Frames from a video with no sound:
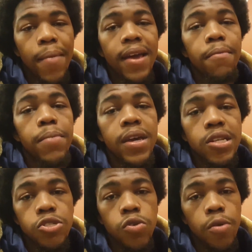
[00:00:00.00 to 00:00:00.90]
By him being
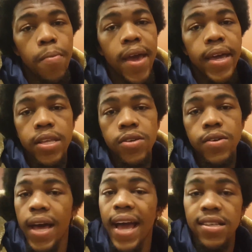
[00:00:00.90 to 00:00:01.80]
a shorter man,
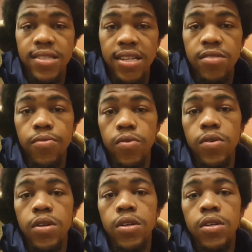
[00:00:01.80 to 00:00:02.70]
you're accessible
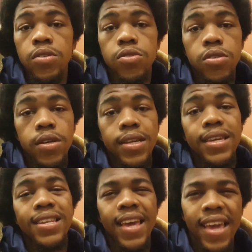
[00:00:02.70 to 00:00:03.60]
to
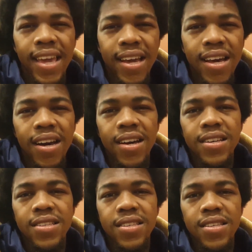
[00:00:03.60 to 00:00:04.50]
getting a head cut,
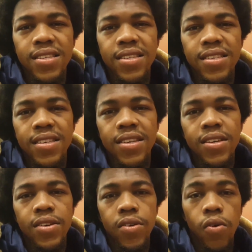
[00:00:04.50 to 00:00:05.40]

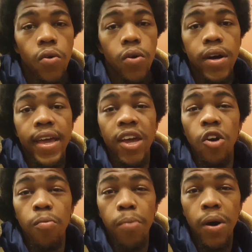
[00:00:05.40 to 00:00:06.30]
or an
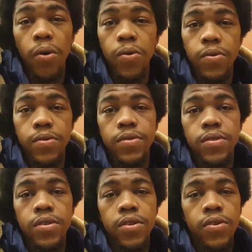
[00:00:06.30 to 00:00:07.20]
elbow,
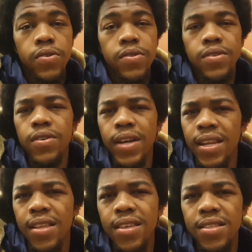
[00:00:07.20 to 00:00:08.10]
or
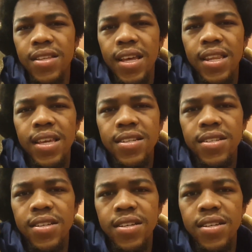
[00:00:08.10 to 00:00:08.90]
anything to that nature.